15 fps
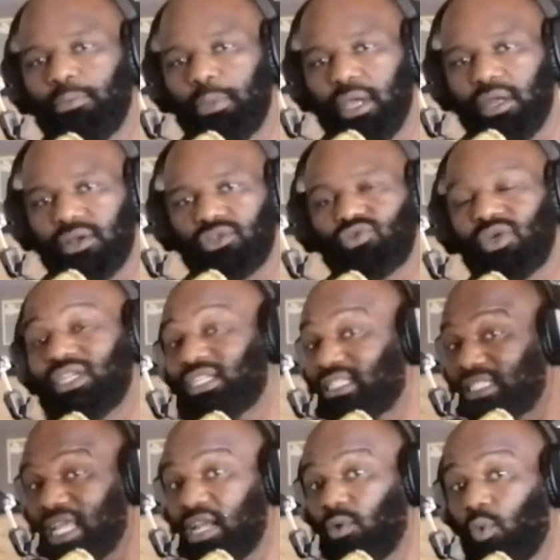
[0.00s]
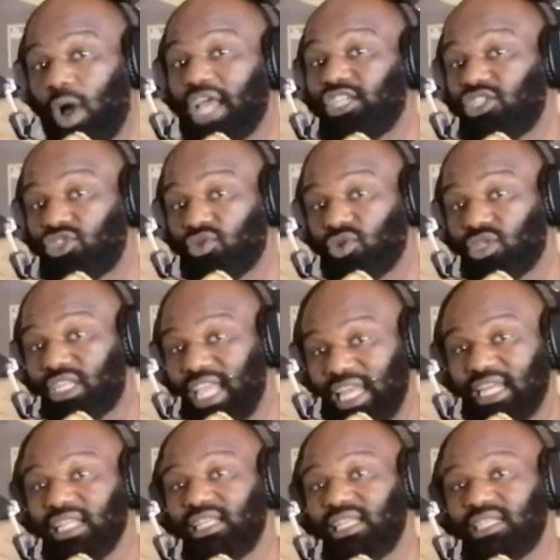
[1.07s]
her better, to understand why she's not
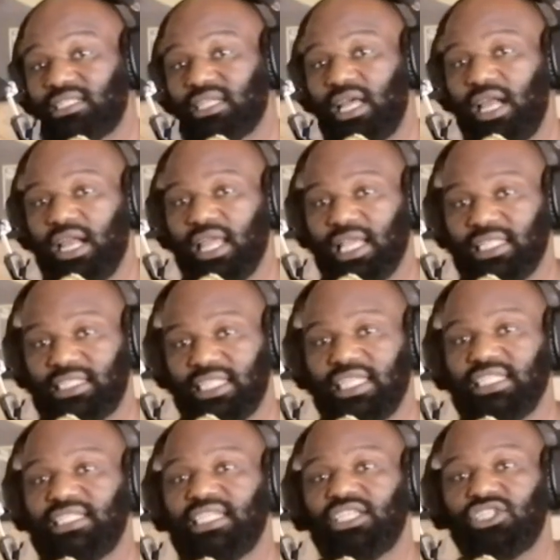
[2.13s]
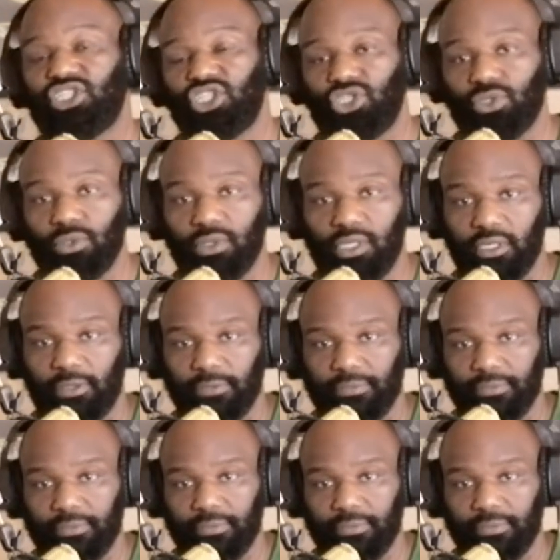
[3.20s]
getting this as easy as she should.